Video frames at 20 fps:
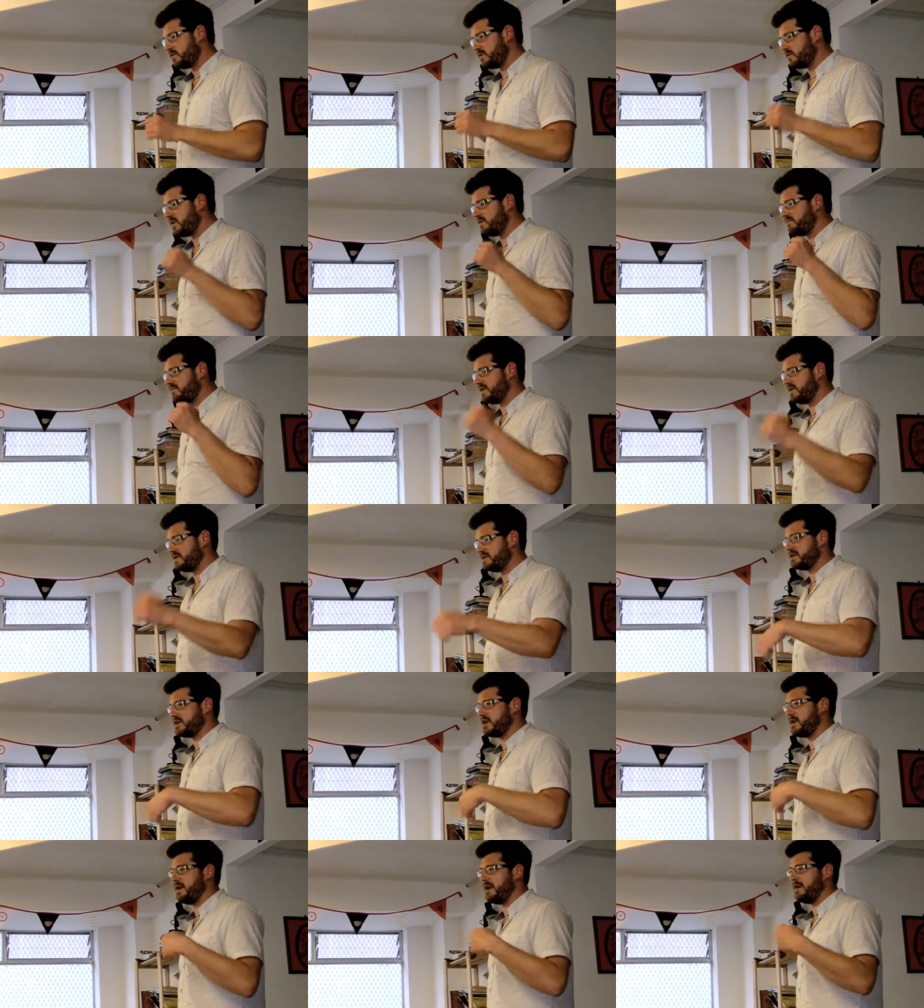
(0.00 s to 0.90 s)
we weren't ready
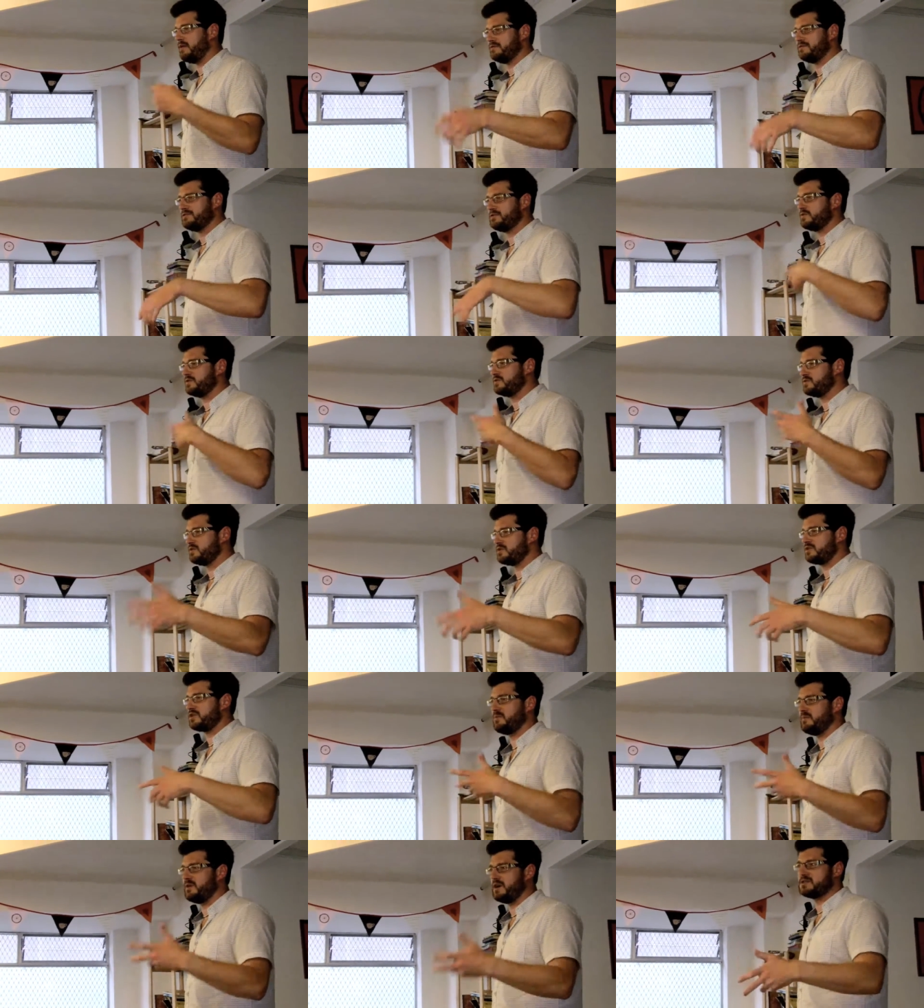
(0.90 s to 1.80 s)
to go out and do a sort
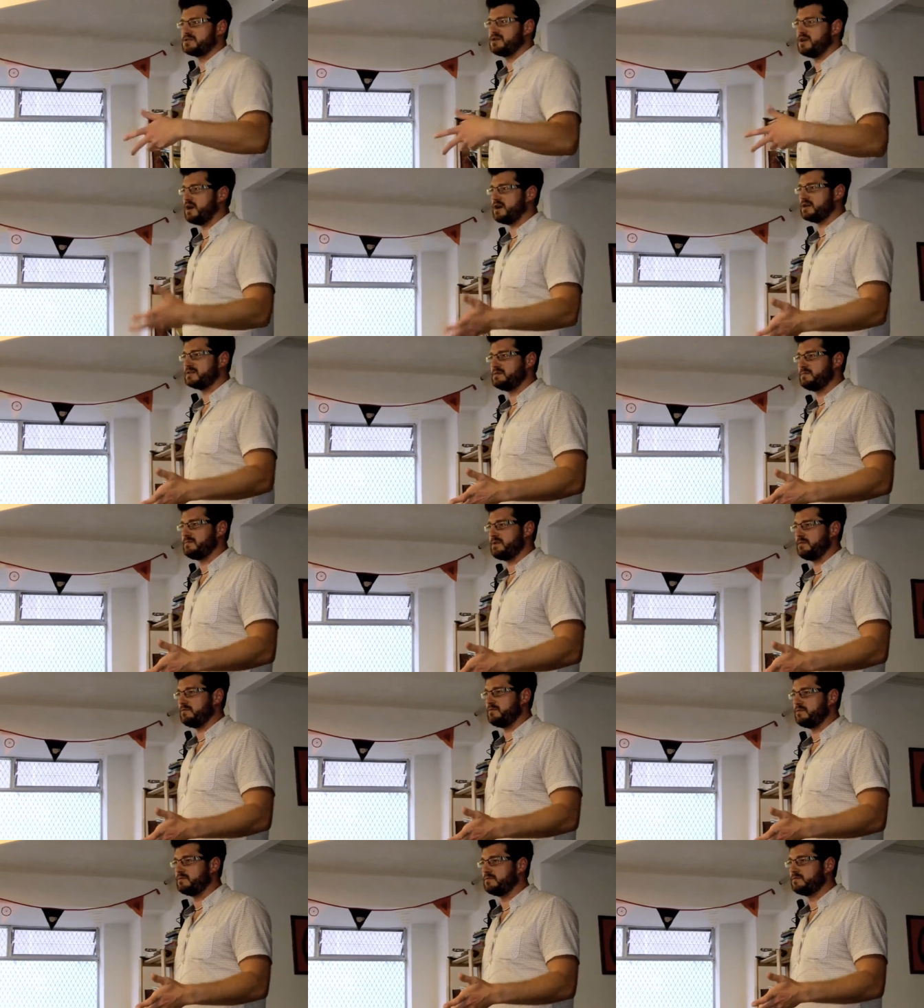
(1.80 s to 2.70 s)
of commercial ask to
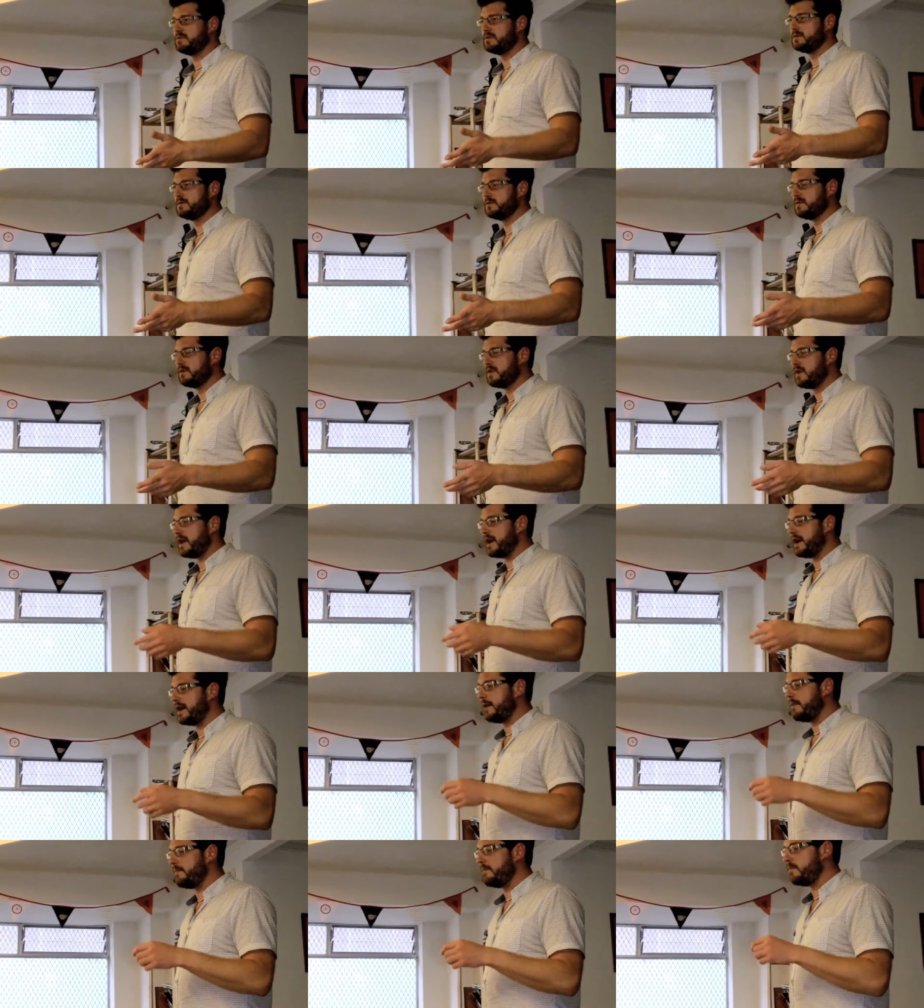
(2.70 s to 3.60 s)
people.
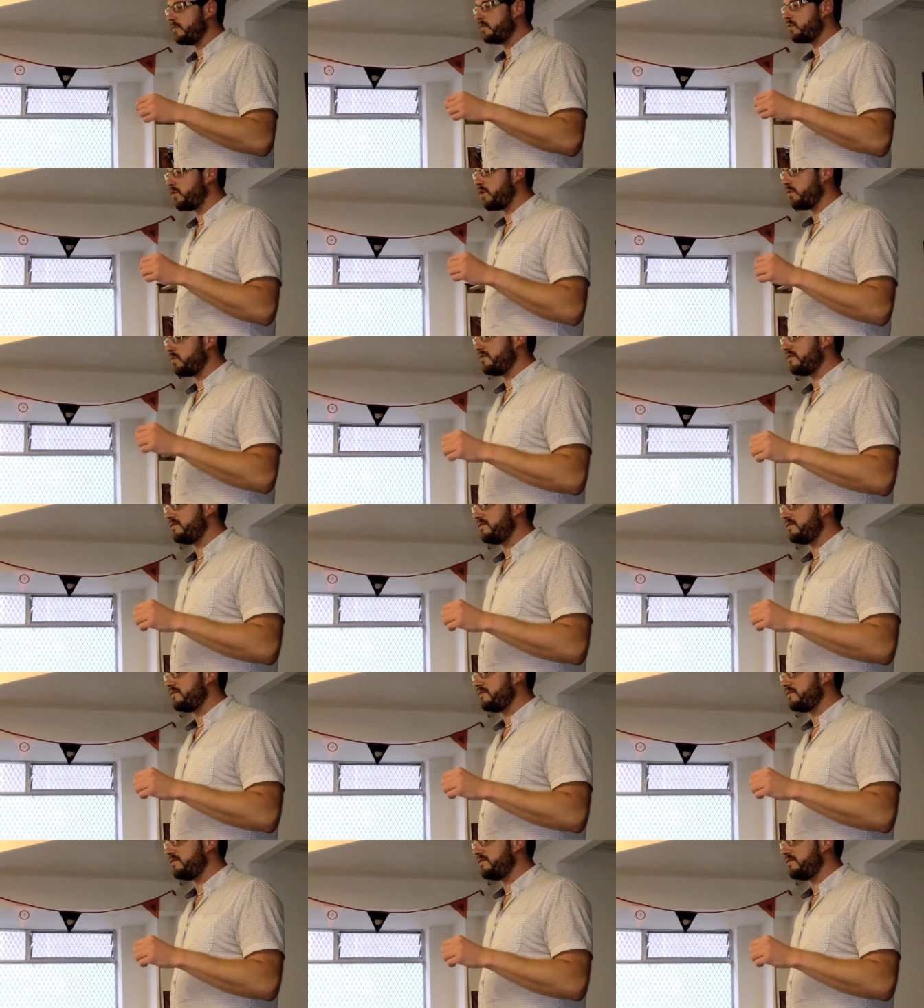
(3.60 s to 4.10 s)
What